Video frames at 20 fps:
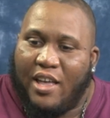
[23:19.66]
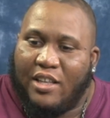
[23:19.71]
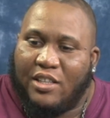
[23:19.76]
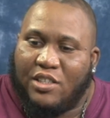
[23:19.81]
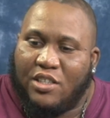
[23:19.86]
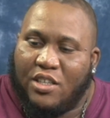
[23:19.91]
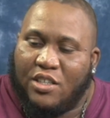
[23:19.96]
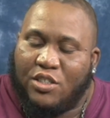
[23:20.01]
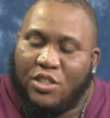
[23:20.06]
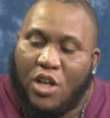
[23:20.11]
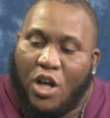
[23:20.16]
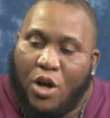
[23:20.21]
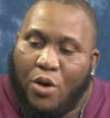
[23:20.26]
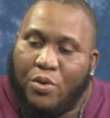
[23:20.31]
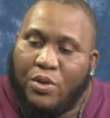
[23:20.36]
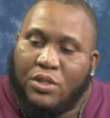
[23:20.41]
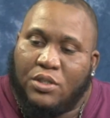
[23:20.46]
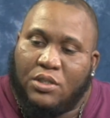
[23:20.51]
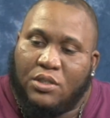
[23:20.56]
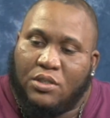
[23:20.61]
it's
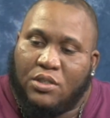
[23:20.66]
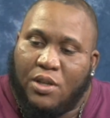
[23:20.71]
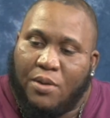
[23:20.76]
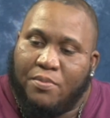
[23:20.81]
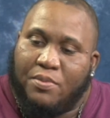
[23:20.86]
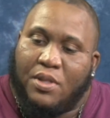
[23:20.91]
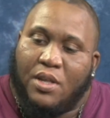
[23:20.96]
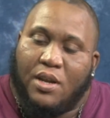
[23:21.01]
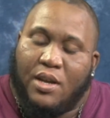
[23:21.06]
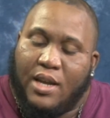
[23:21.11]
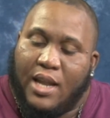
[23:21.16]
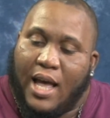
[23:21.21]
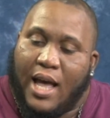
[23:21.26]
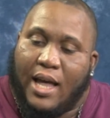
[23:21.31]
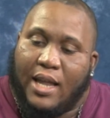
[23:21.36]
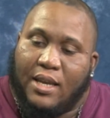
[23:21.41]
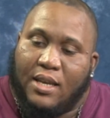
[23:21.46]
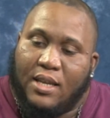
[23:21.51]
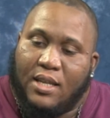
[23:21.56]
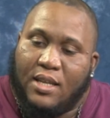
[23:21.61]
always something
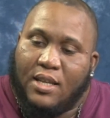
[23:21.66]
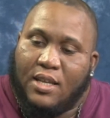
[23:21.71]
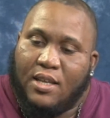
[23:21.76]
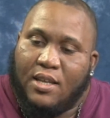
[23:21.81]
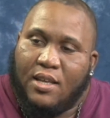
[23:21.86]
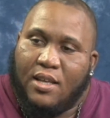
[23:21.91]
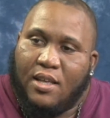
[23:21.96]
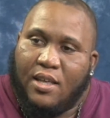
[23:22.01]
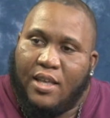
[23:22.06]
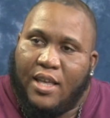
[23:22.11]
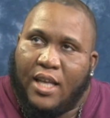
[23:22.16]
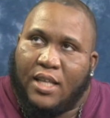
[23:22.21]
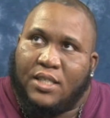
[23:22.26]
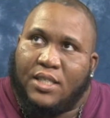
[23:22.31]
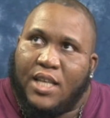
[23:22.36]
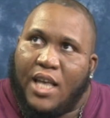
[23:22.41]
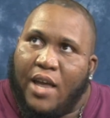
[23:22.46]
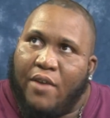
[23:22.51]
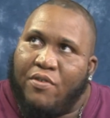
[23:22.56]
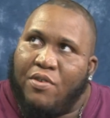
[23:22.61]
that gets
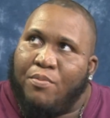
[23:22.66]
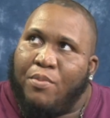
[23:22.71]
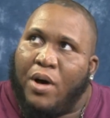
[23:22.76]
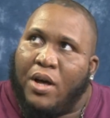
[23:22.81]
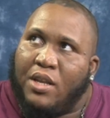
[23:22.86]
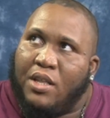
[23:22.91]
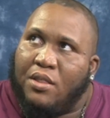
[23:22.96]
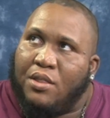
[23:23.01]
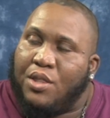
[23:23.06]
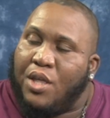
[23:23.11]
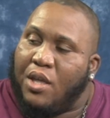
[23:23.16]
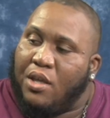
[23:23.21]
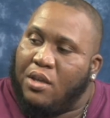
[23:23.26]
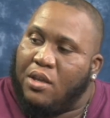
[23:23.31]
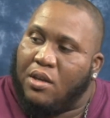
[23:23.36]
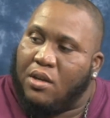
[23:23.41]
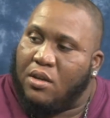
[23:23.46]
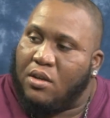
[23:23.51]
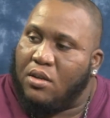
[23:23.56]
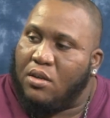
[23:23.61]
everybody
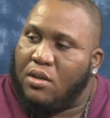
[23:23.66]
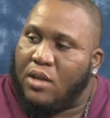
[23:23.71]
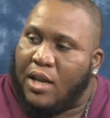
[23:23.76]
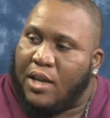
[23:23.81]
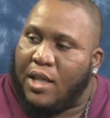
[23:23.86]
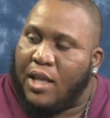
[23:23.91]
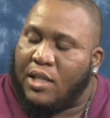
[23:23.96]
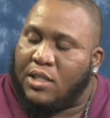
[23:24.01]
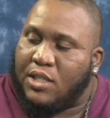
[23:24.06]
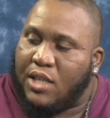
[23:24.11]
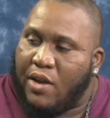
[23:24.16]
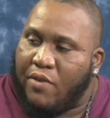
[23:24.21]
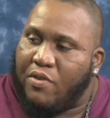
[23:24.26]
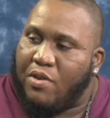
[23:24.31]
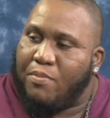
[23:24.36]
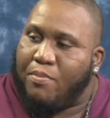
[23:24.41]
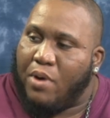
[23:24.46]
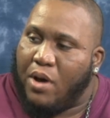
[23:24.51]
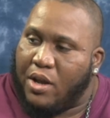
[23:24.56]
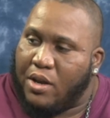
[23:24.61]
thinking, that gets
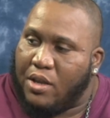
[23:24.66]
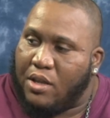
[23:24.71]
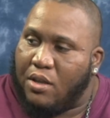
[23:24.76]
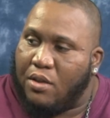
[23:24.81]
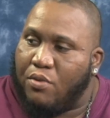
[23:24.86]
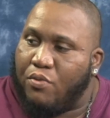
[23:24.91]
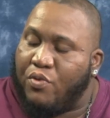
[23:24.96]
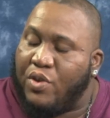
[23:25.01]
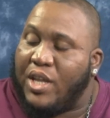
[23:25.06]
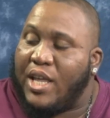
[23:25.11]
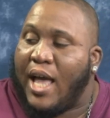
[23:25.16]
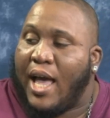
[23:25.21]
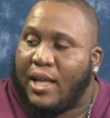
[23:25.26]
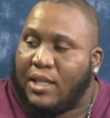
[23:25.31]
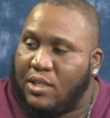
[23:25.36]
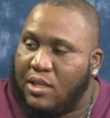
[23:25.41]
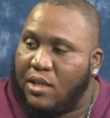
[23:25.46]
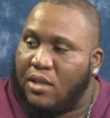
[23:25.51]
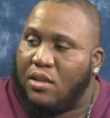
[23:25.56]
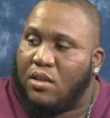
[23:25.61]
everybody
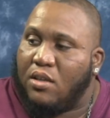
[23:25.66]
reacting.